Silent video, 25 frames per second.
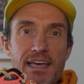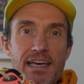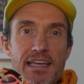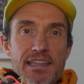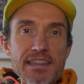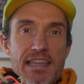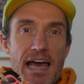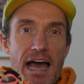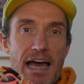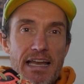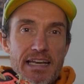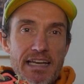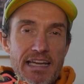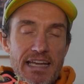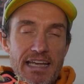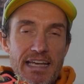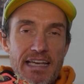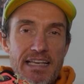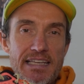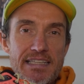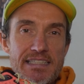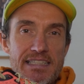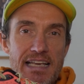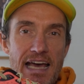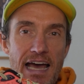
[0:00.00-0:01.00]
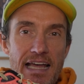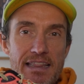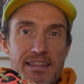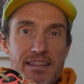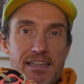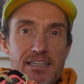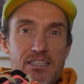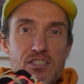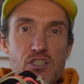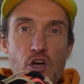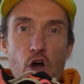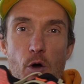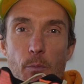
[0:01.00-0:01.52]
than it is at the
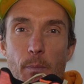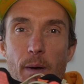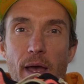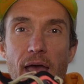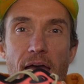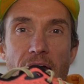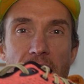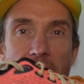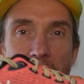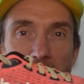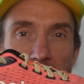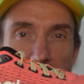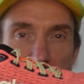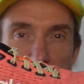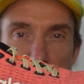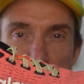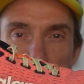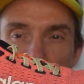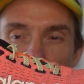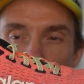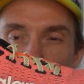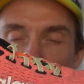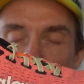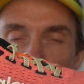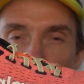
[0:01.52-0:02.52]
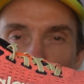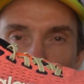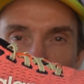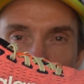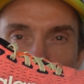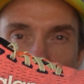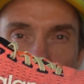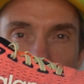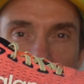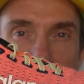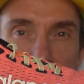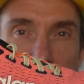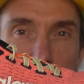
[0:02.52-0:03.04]
top, and you've got the
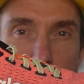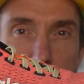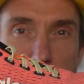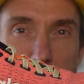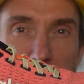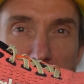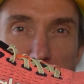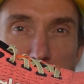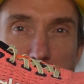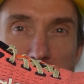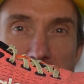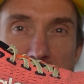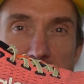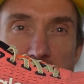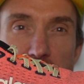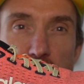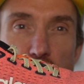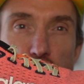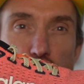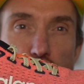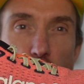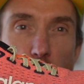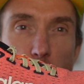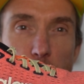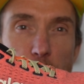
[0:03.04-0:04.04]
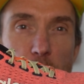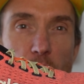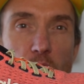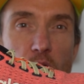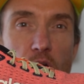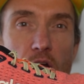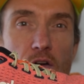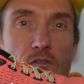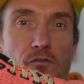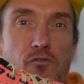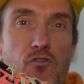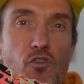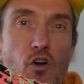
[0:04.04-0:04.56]
10mm drop
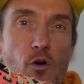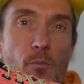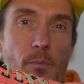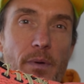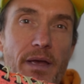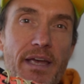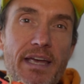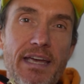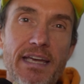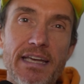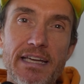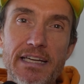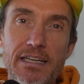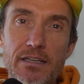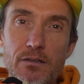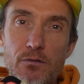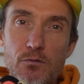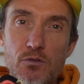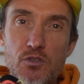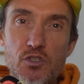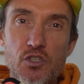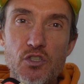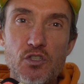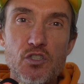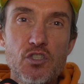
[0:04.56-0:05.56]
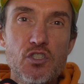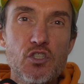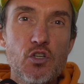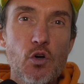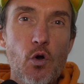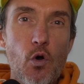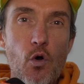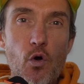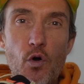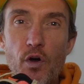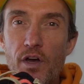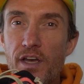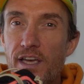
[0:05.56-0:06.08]
from heel to
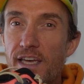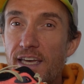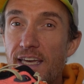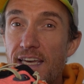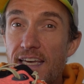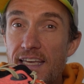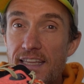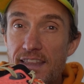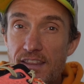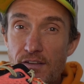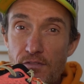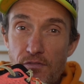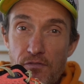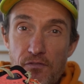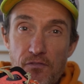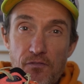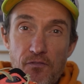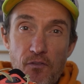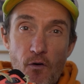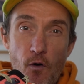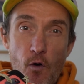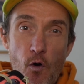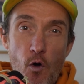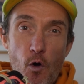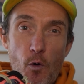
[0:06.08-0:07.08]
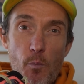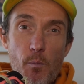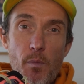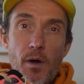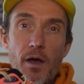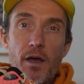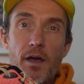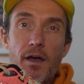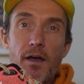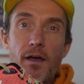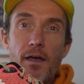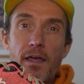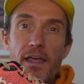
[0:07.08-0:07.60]
toe. The foam
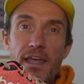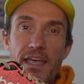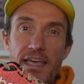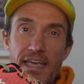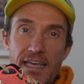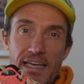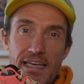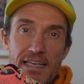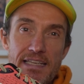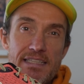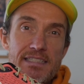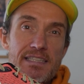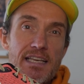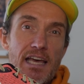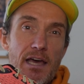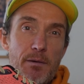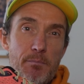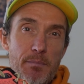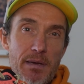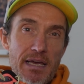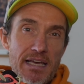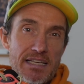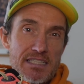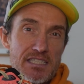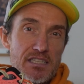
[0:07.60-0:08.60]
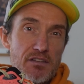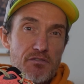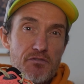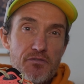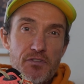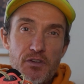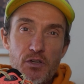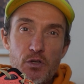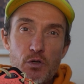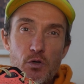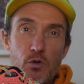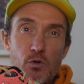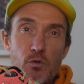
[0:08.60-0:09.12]
is amazing. The
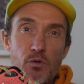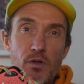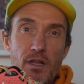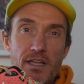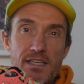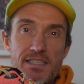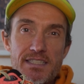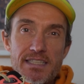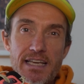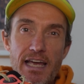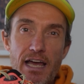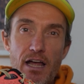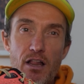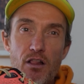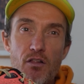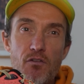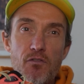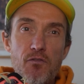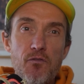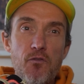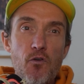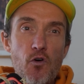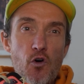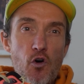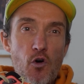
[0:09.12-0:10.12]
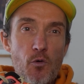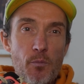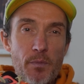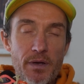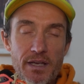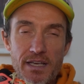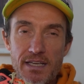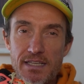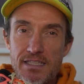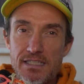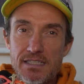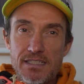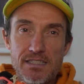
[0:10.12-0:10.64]
FuelCell foam
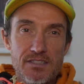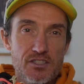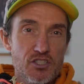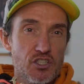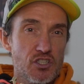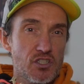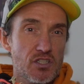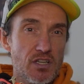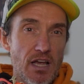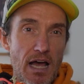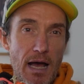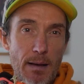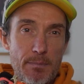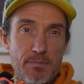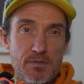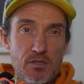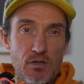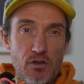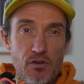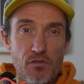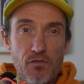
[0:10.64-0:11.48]
is just absolutely